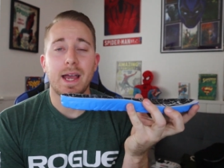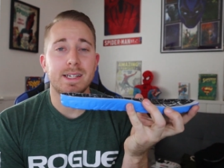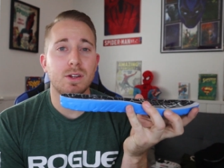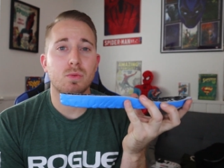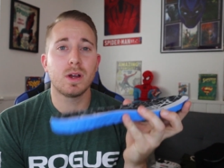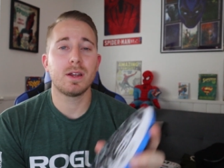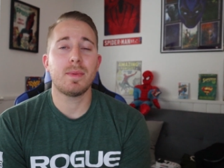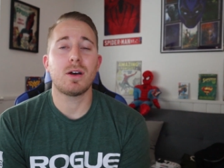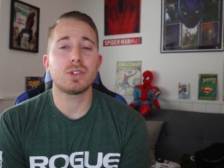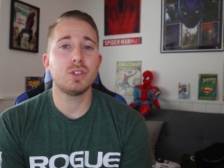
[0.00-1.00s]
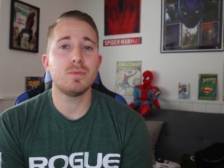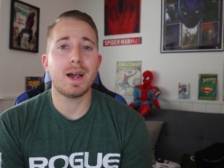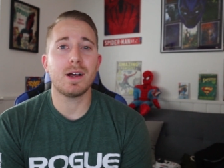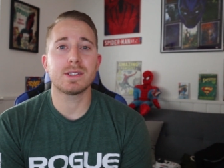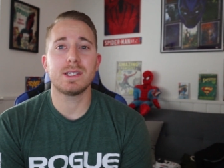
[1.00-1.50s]
I did run about 2
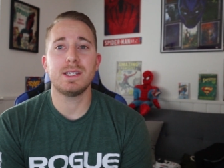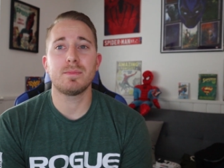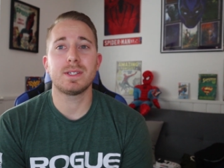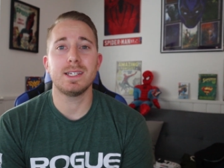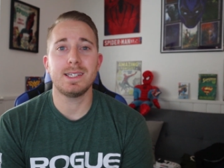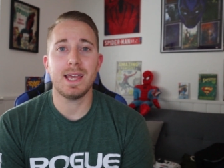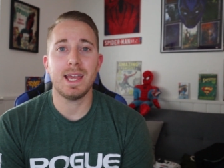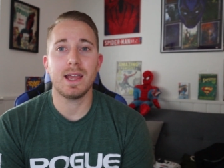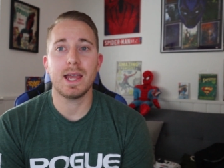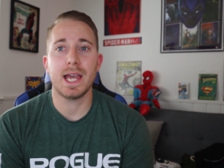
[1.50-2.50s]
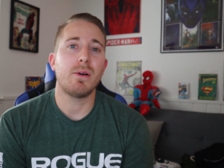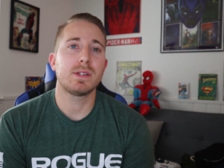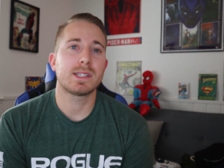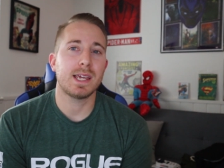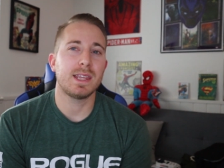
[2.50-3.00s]
miles in them today. I
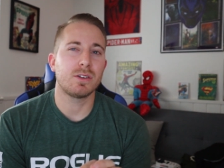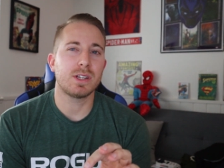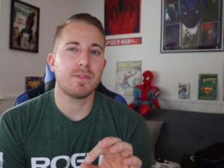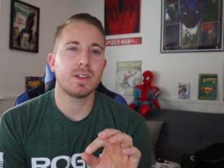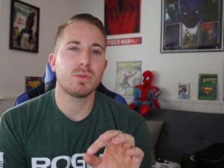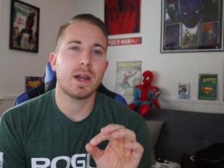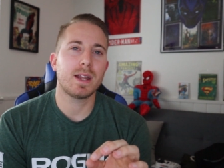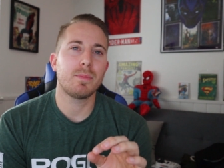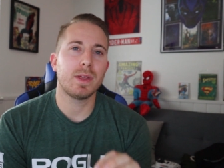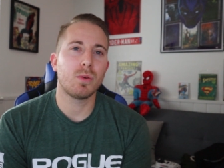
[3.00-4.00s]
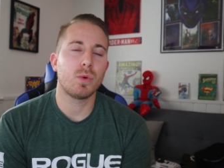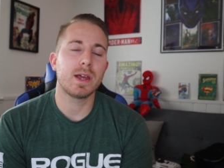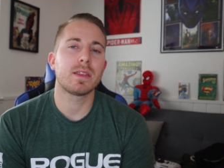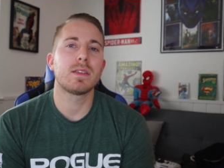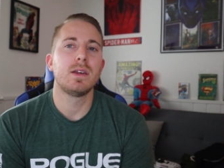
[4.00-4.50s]
would say they're definitely right up there
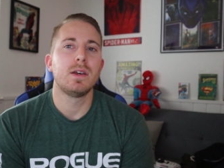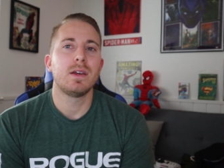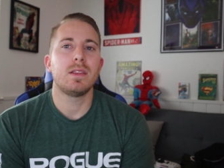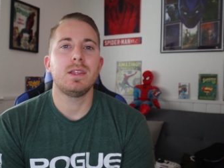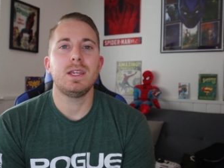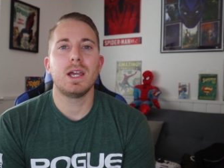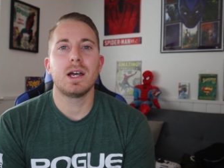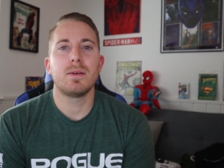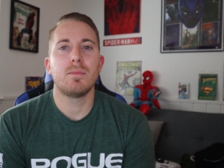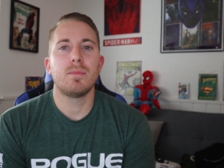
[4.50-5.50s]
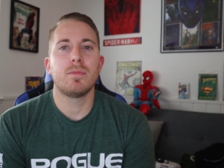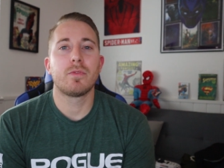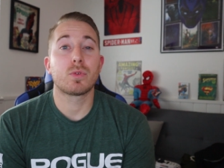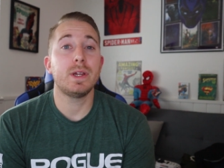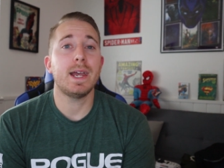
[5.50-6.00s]
with the
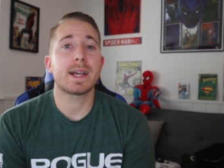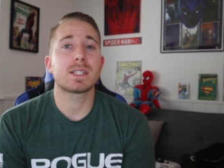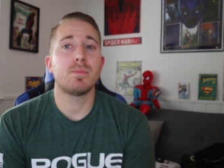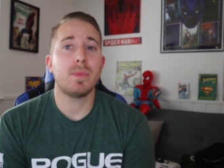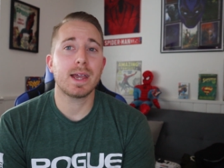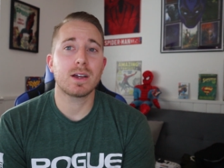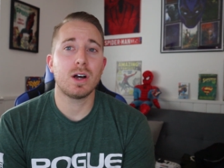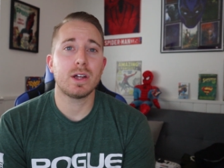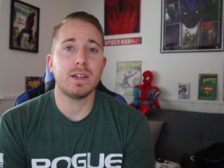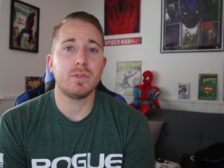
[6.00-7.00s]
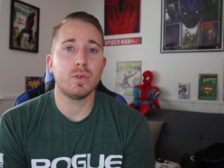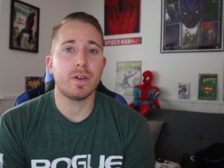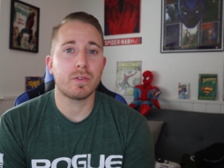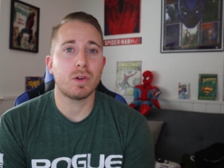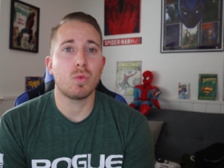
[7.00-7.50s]
Free X Metcon, if you've
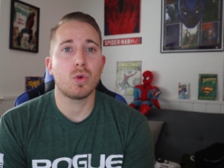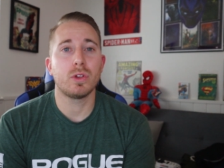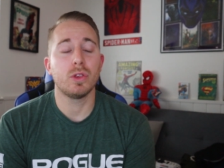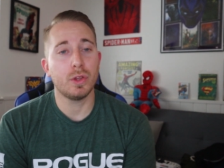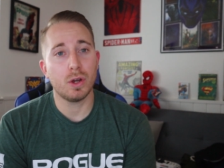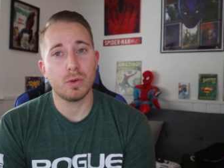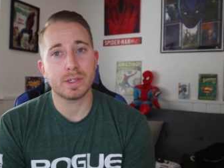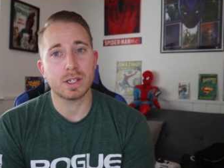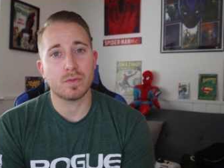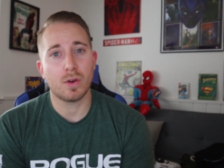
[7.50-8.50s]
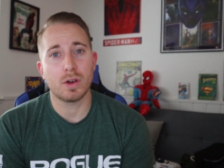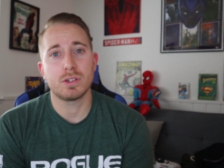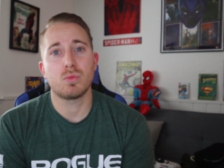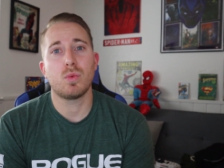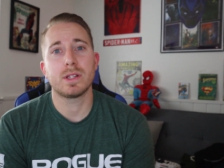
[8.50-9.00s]
ever worn those, as far
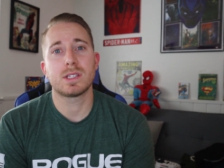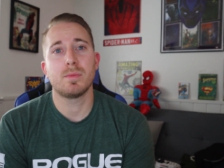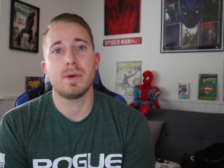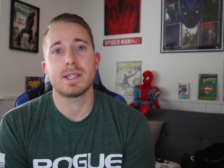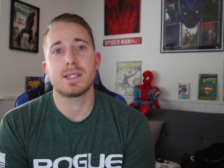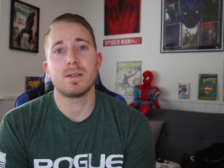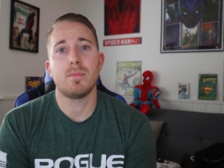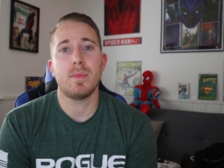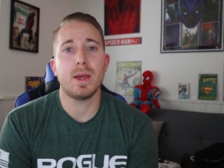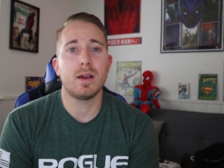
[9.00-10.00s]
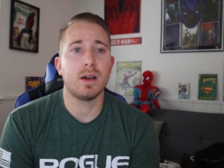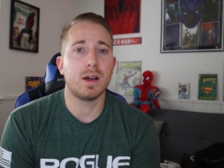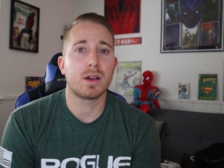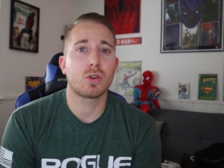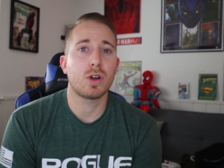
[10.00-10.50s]
as what's the best
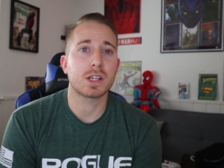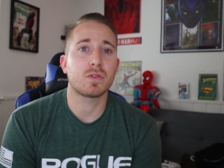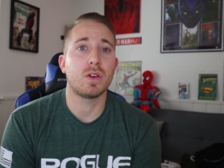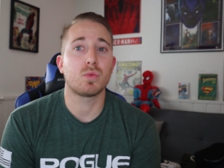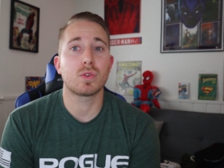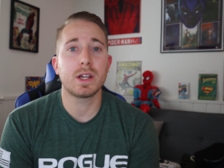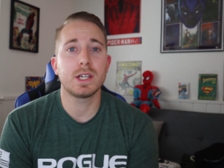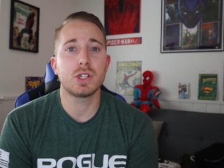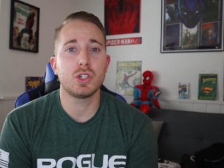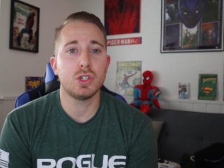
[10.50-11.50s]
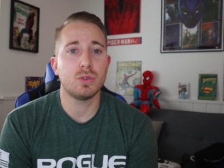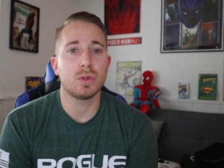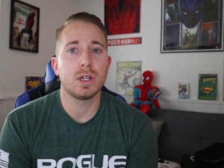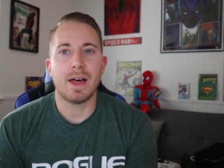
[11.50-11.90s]
CrossFit running shoe.